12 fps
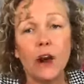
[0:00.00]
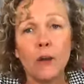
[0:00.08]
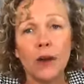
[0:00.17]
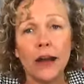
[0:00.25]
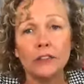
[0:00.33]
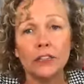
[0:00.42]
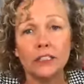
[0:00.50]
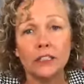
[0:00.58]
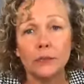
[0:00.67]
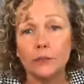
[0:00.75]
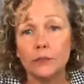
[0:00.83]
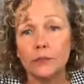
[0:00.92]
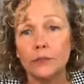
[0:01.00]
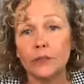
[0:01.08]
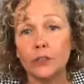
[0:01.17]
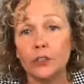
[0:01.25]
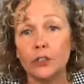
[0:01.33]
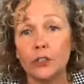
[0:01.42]
Carbohydrates can
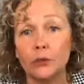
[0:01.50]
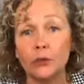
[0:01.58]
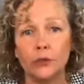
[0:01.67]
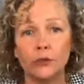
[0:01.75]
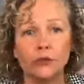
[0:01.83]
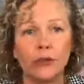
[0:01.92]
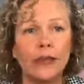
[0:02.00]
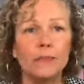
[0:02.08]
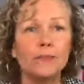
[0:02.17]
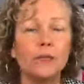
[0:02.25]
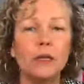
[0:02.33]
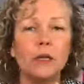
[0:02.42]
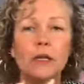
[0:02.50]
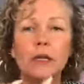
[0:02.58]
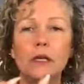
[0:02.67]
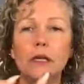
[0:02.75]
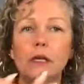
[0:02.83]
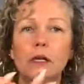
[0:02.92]
convert to glucose, right?
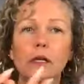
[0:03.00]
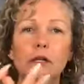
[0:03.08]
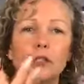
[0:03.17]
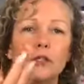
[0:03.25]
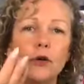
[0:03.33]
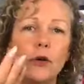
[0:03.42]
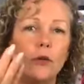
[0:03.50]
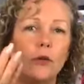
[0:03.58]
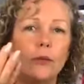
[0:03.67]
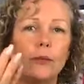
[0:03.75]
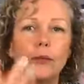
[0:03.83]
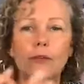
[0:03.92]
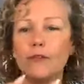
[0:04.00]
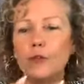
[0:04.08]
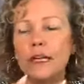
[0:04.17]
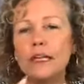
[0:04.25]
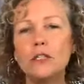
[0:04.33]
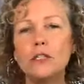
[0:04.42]
So
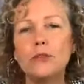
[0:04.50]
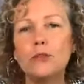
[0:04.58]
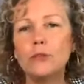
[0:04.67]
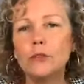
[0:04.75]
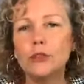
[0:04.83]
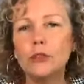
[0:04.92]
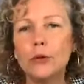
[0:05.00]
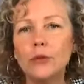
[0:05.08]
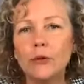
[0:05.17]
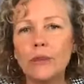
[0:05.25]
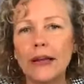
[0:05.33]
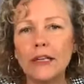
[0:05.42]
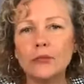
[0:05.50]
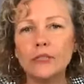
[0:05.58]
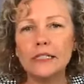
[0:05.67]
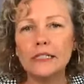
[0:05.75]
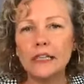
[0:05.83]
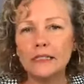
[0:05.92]
if we're eating two or 3
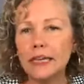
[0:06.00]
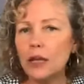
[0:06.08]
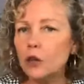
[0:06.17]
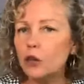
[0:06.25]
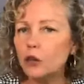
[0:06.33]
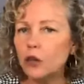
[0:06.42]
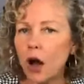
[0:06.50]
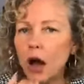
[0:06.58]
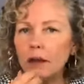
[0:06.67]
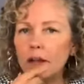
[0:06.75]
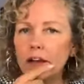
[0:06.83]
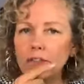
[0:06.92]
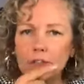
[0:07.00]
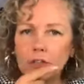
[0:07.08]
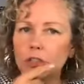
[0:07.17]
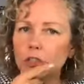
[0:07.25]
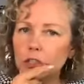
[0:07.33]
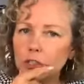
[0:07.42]
mandarins, that's like a lot of
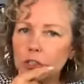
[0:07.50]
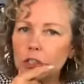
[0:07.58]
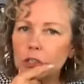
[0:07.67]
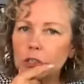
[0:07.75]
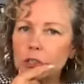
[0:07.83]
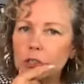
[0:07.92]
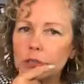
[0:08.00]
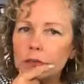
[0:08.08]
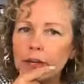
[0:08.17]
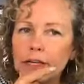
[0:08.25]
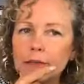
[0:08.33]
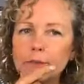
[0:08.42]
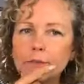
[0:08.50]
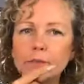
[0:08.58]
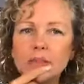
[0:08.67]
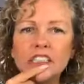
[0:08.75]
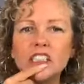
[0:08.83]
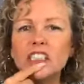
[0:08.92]
sugar, right?
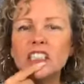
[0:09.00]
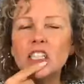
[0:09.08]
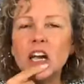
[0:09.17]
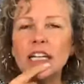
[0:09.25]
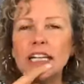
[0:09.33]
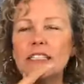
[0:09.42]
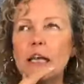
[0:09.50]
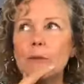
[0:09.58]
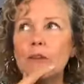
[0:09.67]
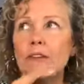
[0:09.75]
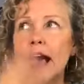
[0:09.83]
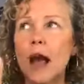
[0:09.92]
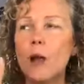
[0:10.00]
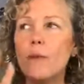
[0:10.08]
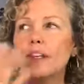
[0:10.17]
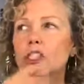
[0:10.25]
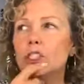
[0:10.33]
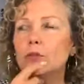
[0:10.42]
That's just a tiny example of how
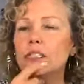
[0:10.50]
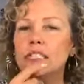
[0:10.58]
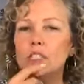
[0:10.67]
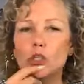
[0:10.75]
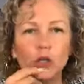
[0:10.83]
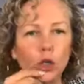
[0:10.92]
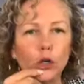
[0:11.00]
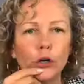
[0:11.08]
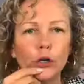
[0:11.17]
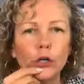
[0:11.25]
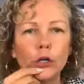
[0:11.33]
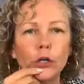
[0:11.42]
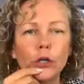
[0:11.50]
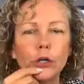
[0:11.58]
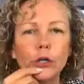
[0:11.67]
much there is to learn